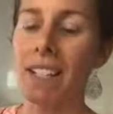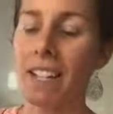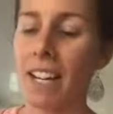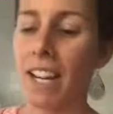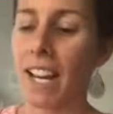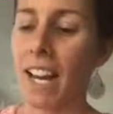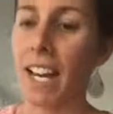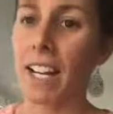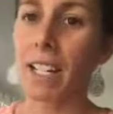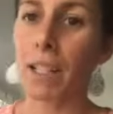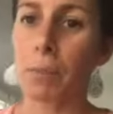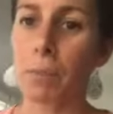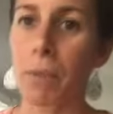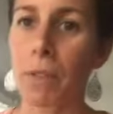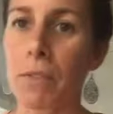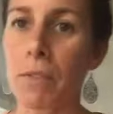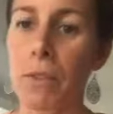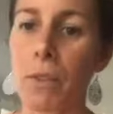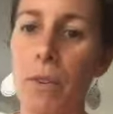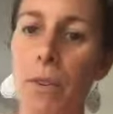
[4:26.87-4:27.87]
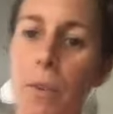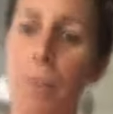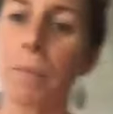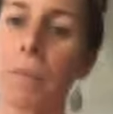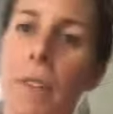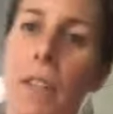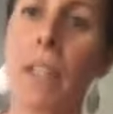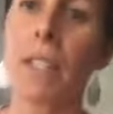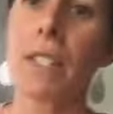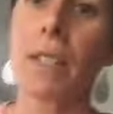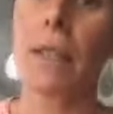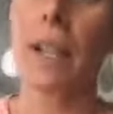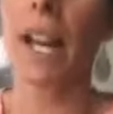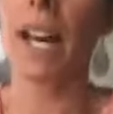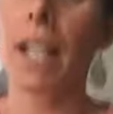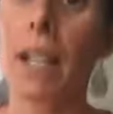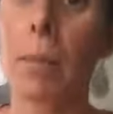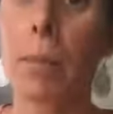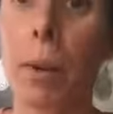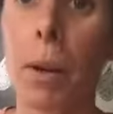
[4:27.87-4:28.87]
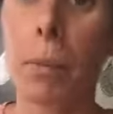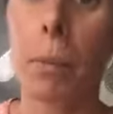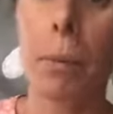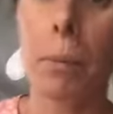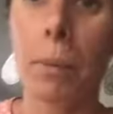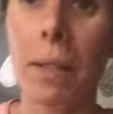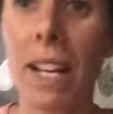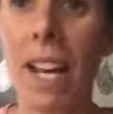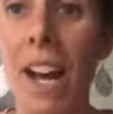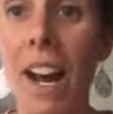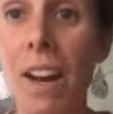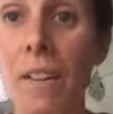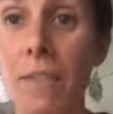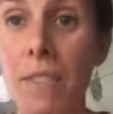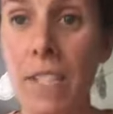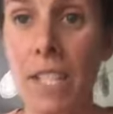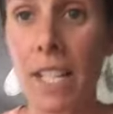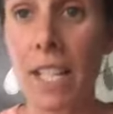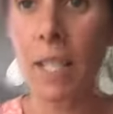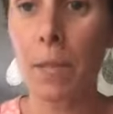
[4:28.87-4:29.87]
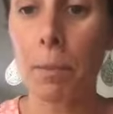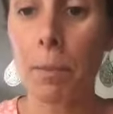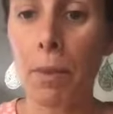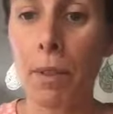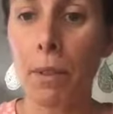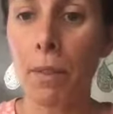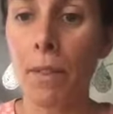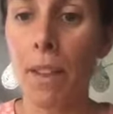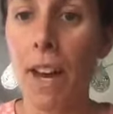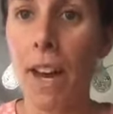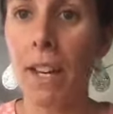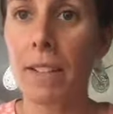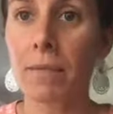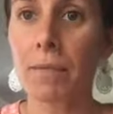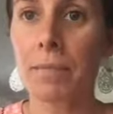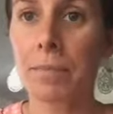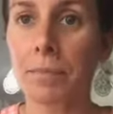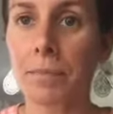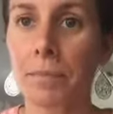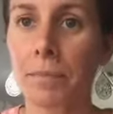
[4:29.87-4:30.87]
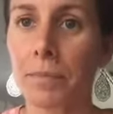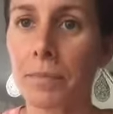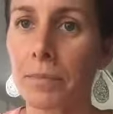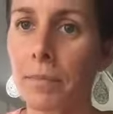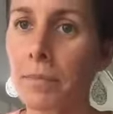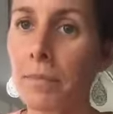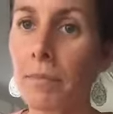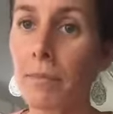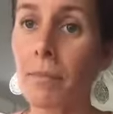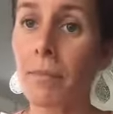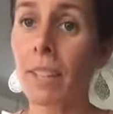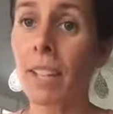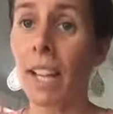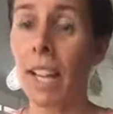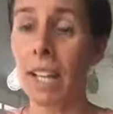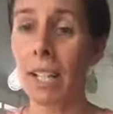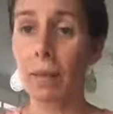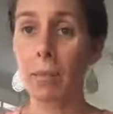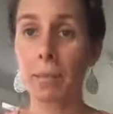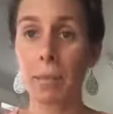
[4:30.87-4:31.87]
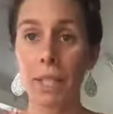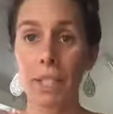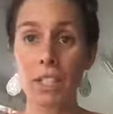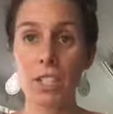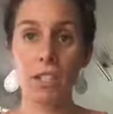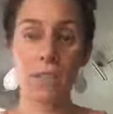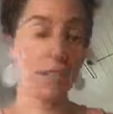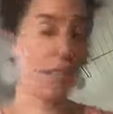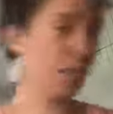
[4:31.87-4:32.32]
that I added before. So I added probably half a teaspoon of that and a pinch of